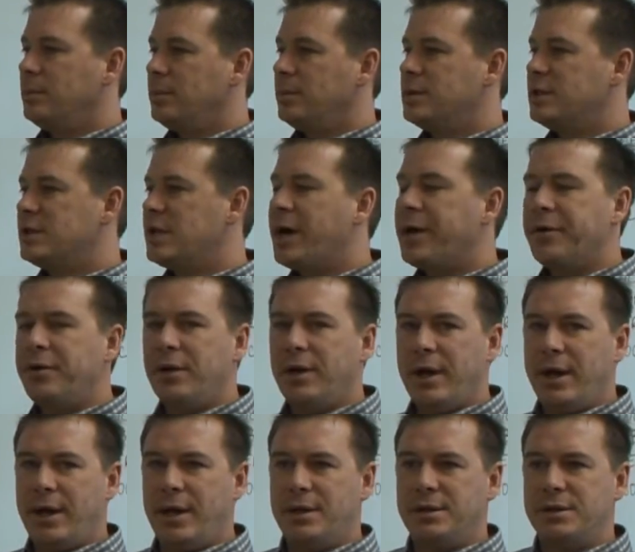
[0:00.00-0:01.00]
subtle
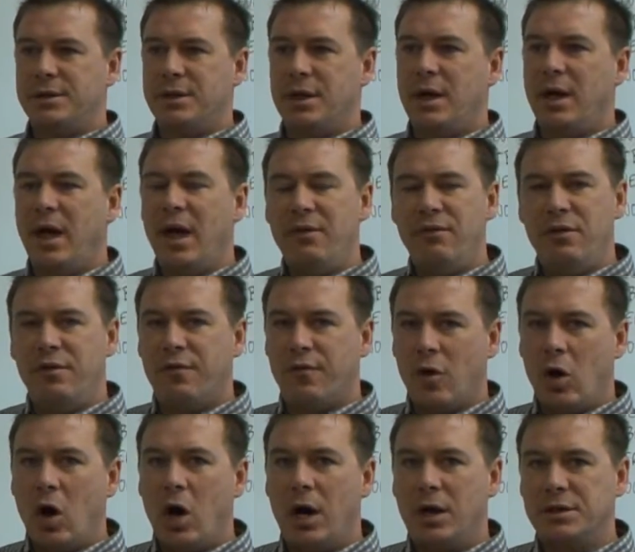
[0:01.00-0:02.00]
as a heavy
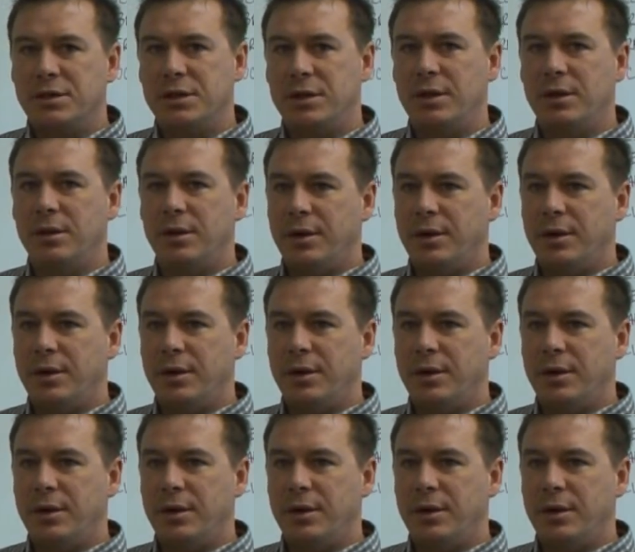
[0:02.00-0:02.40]
frost.